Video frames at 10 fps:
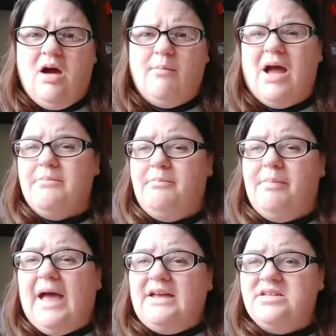My
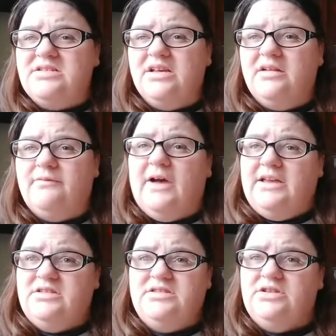best
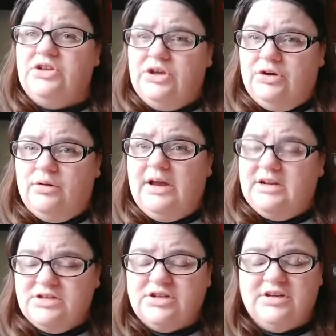advice to you,
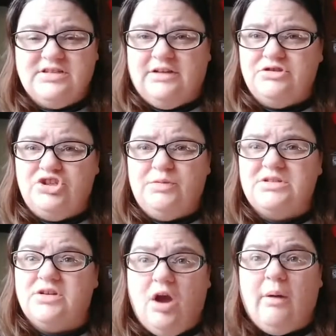and it's gonna sound stupid,
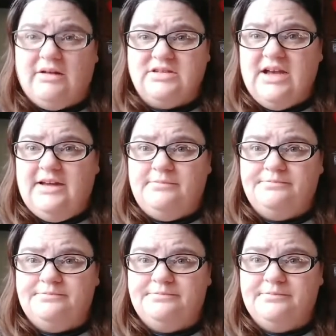is go outside.
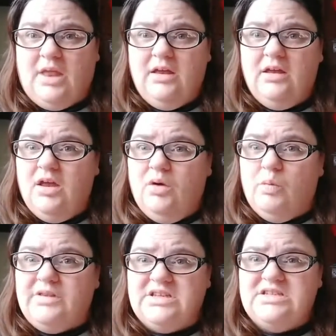
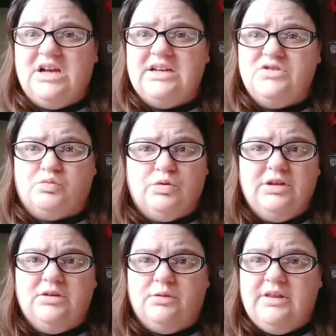When the sun is
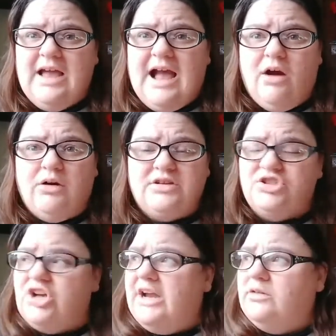really, really out, it's
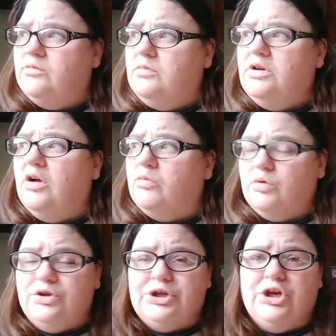shining,
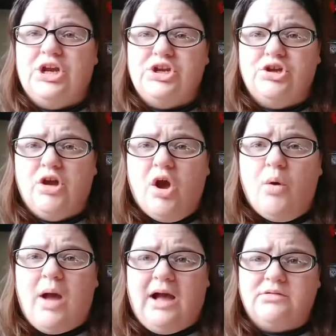really good.
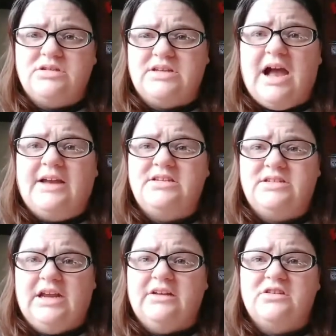Go outside,
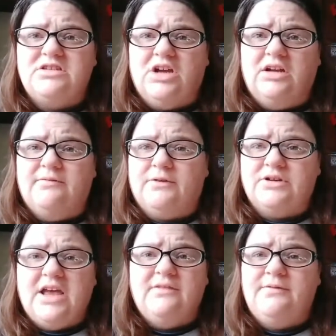stand in the sun for
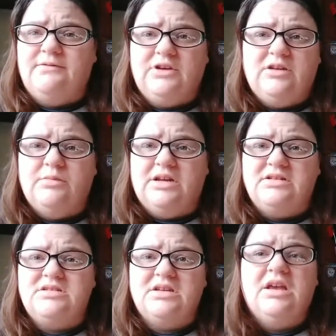10-15
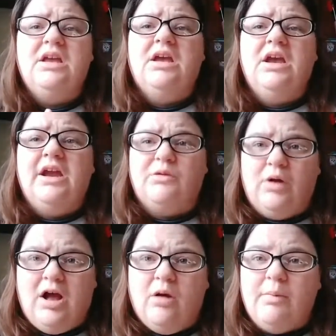minutes, and it
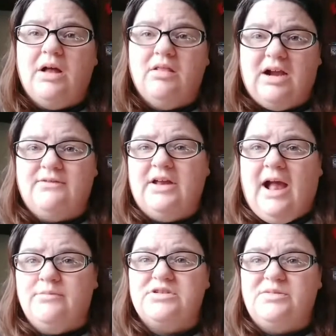will help. A lot of it
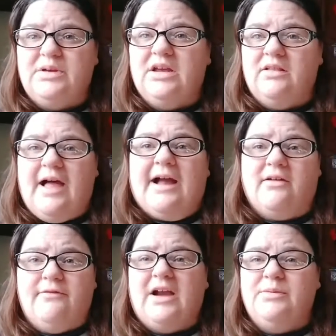happens to be a
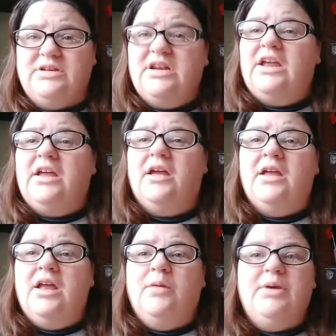lack of vitamin D
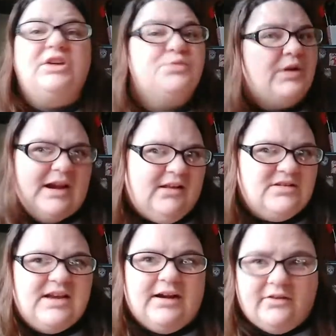because we're not
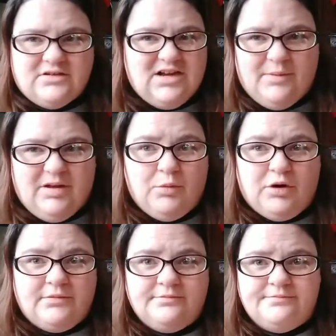outside all the time anymore.